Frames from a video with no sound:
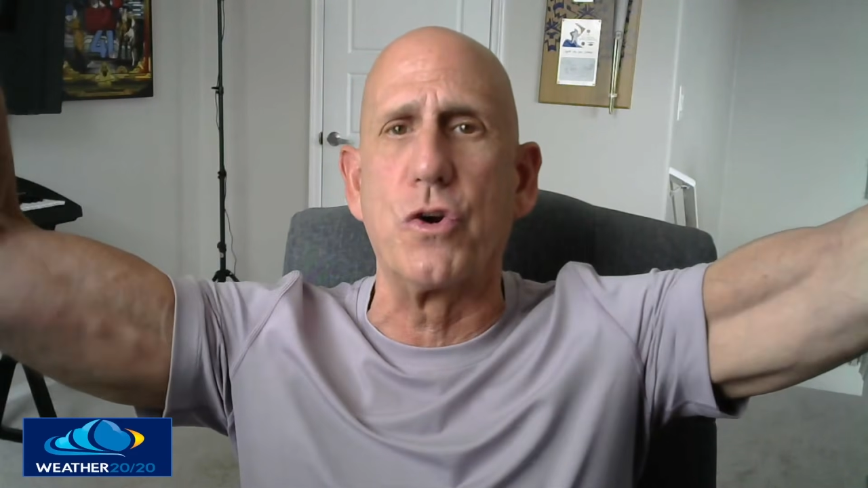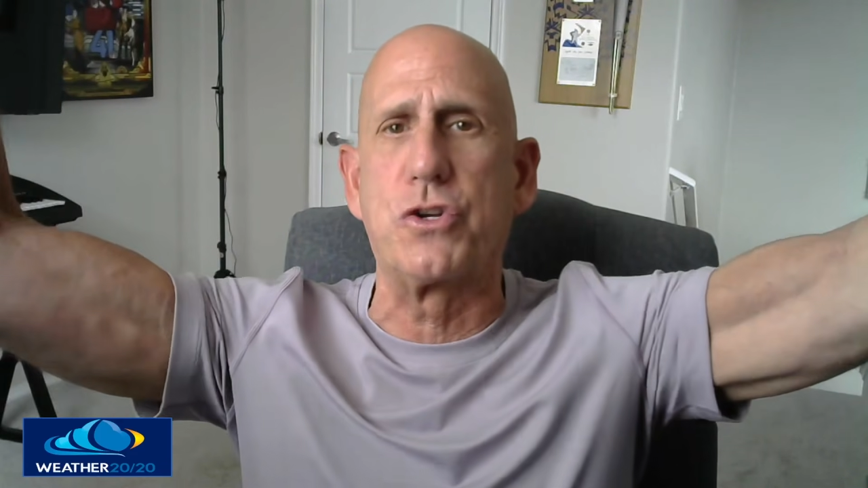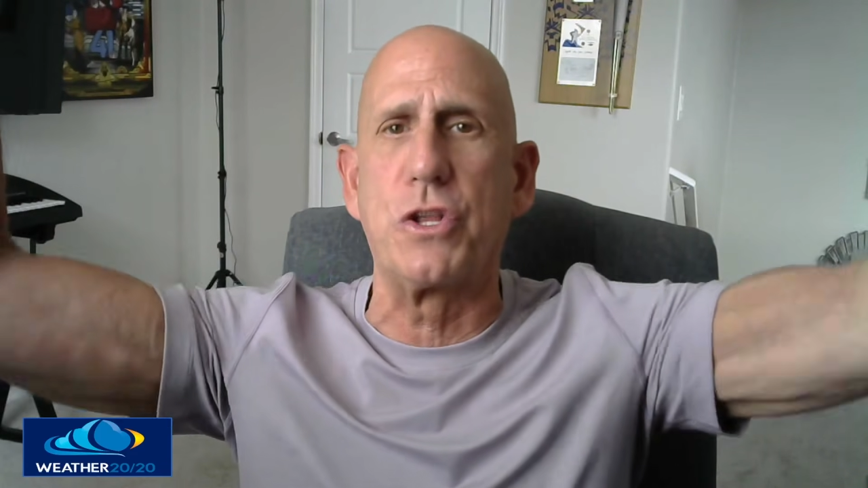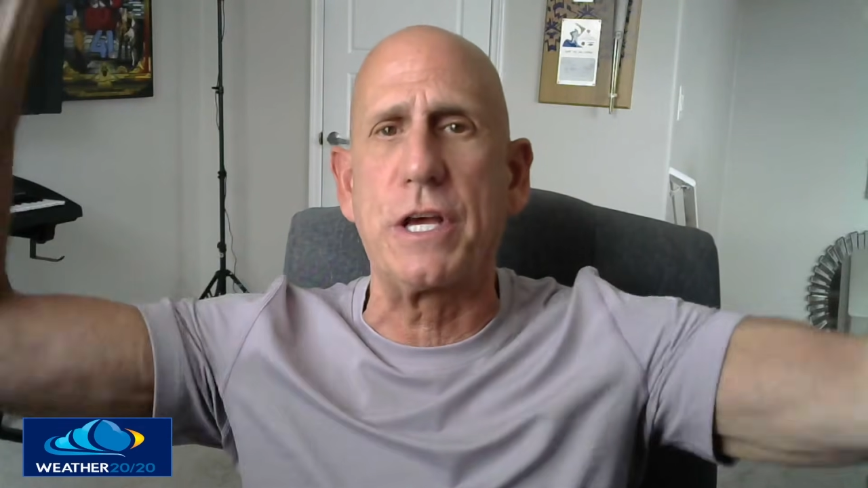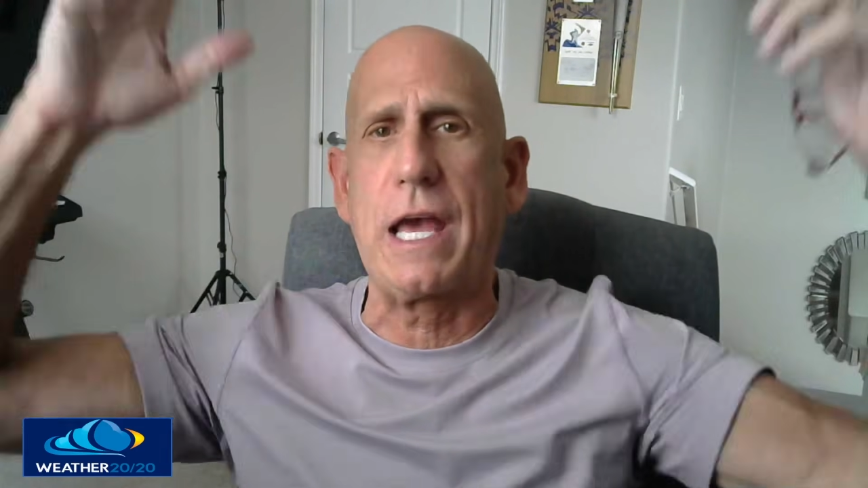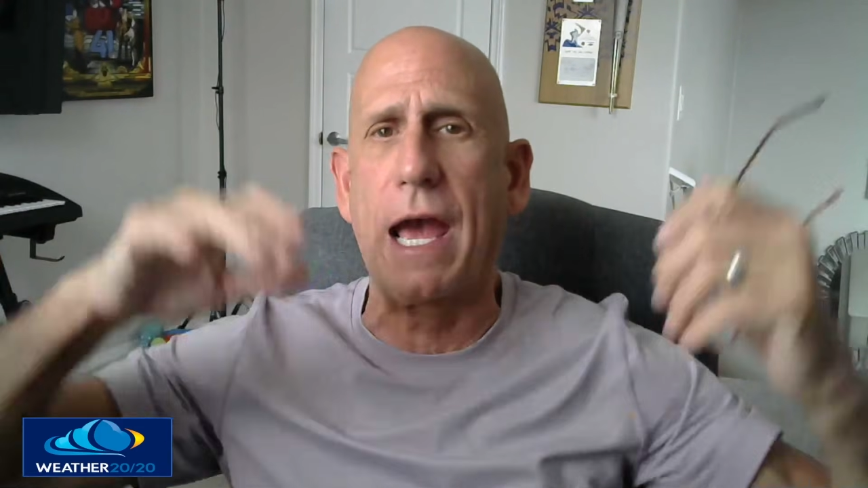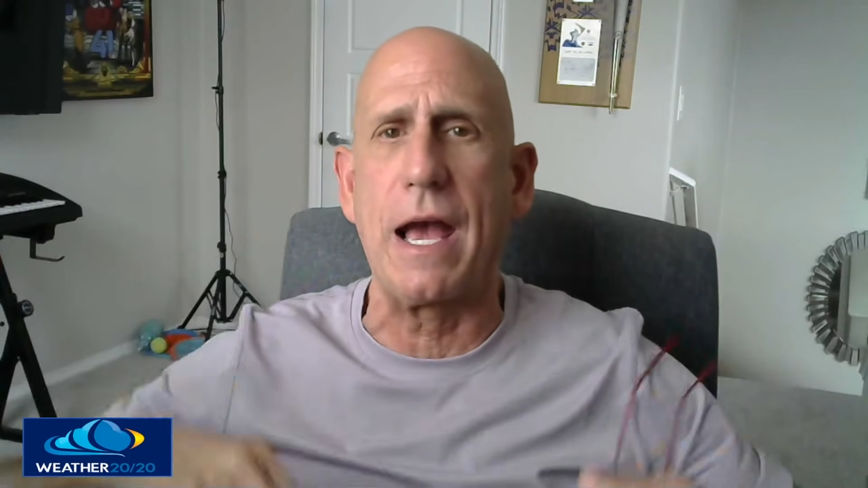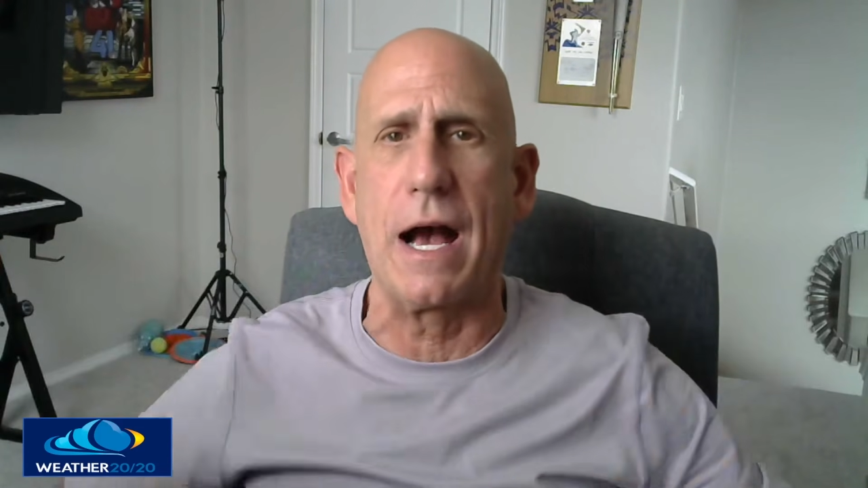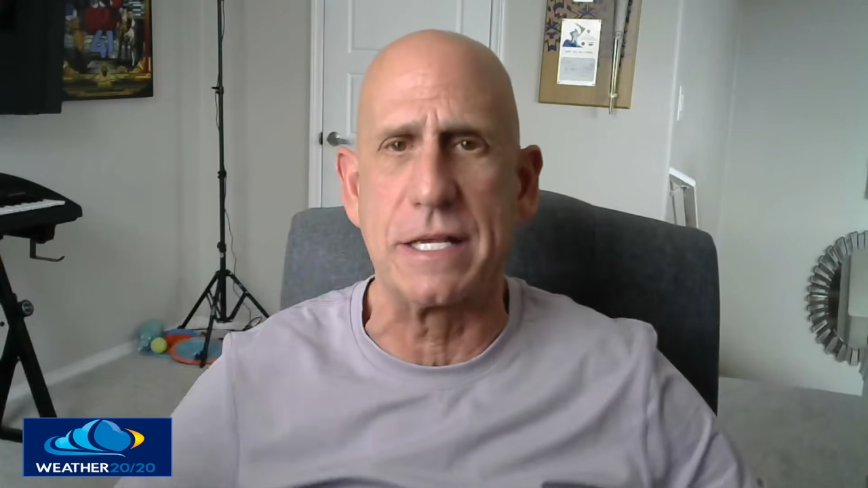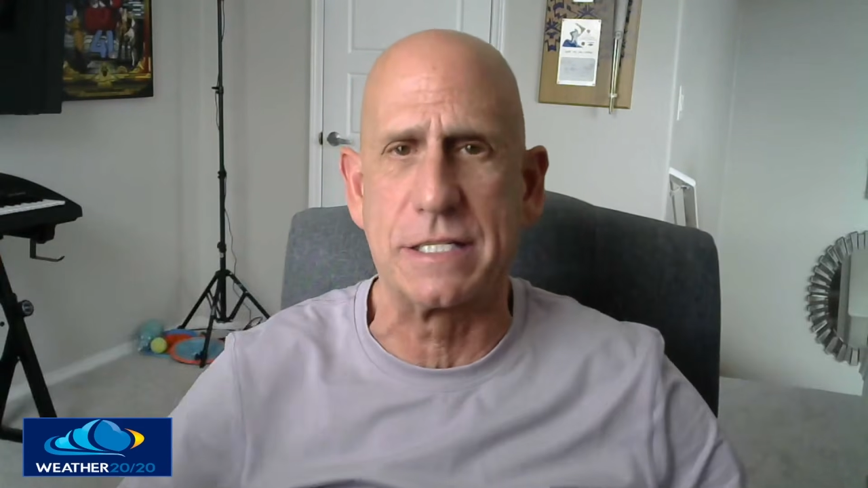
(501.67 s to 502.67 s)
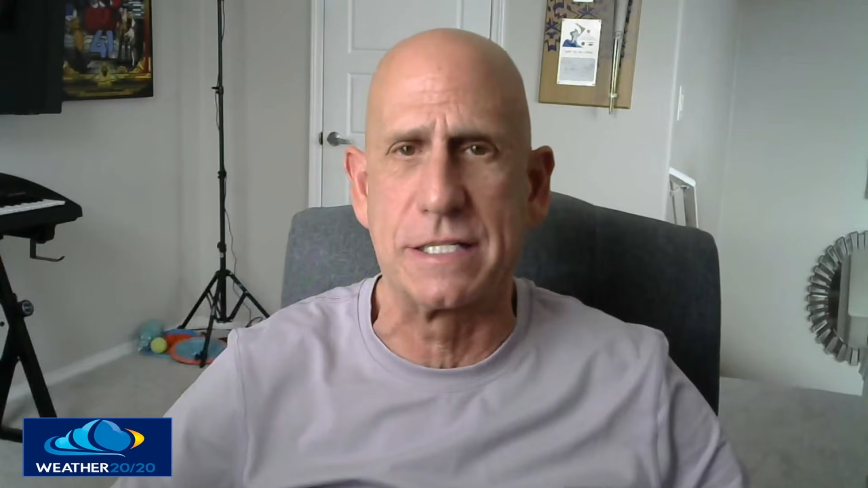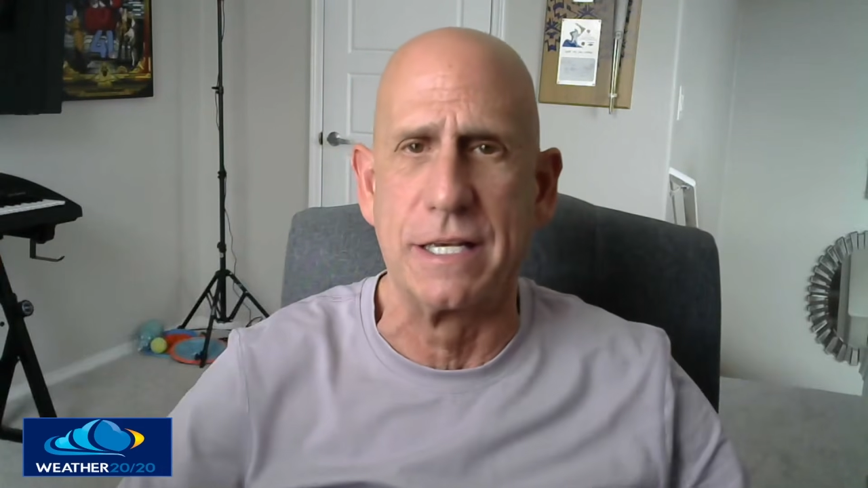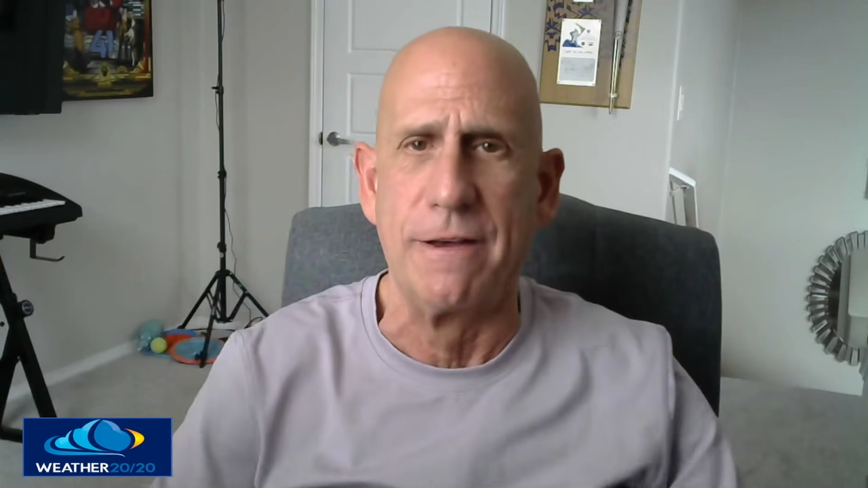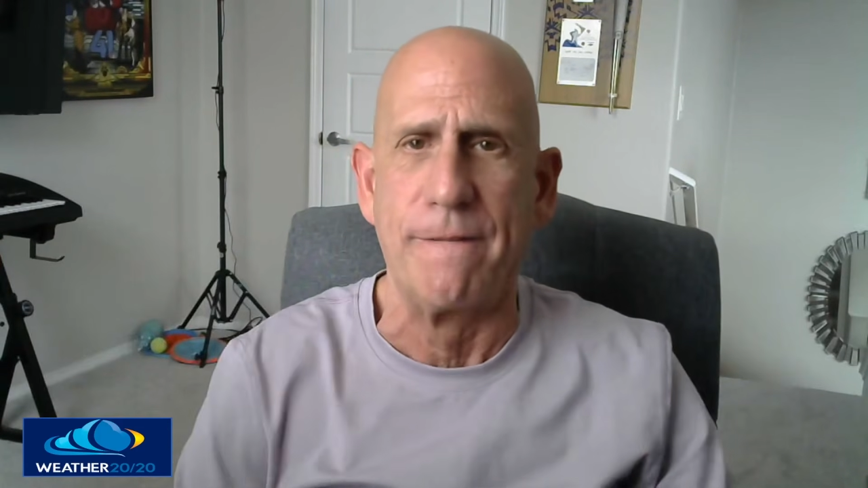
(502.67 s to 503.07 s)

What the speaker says: to the chaos,